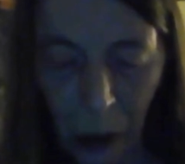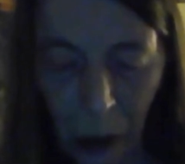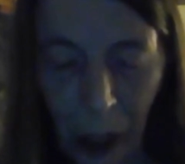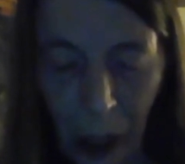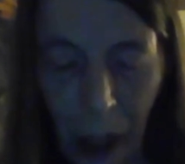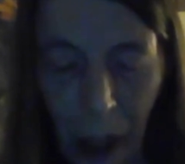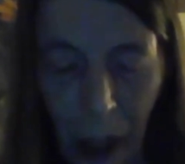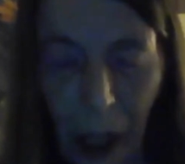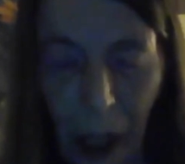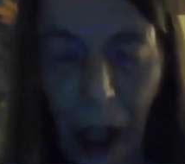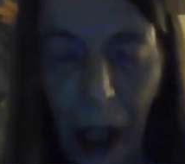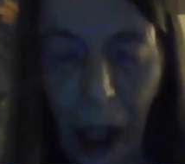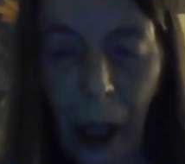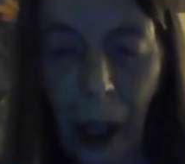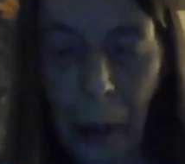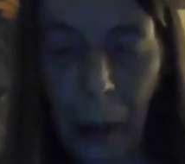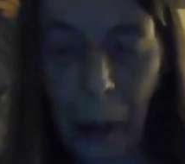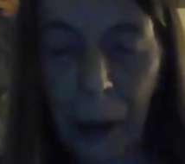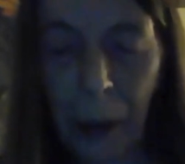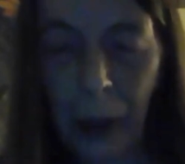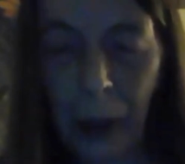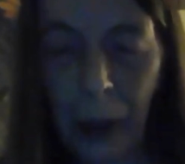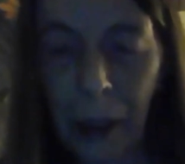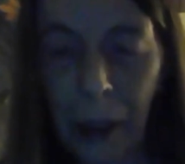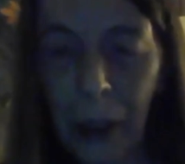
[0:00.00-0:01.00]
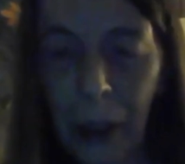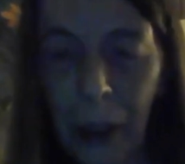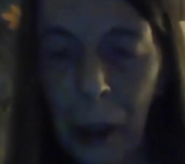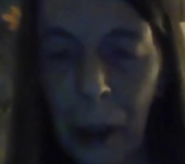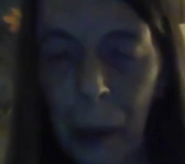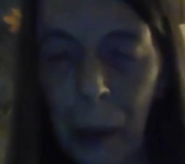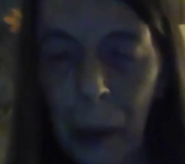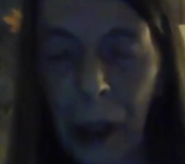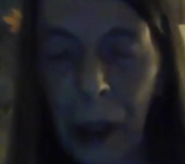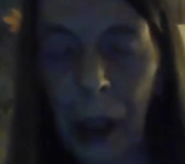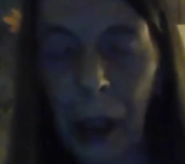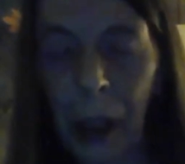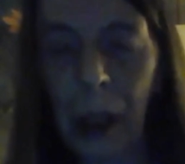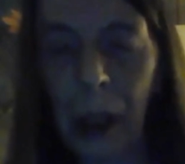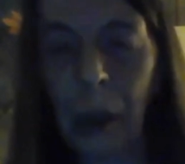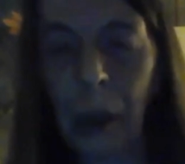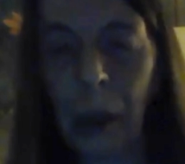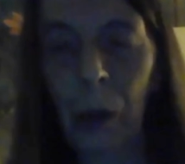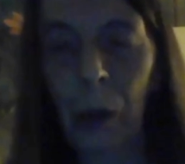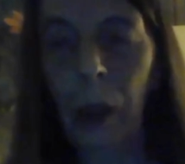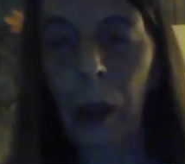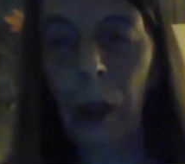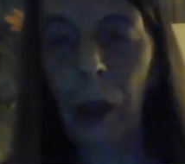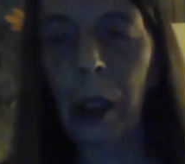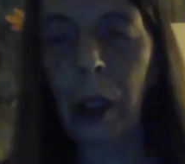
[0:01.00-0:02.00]
that happens because
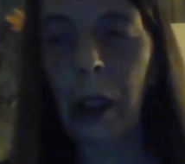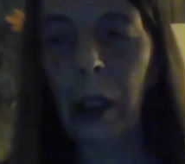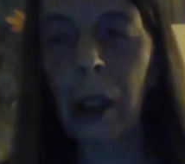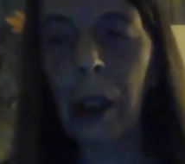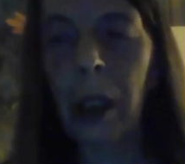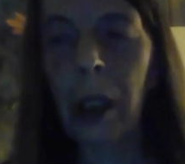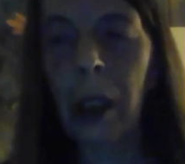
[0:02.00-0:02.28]
what you're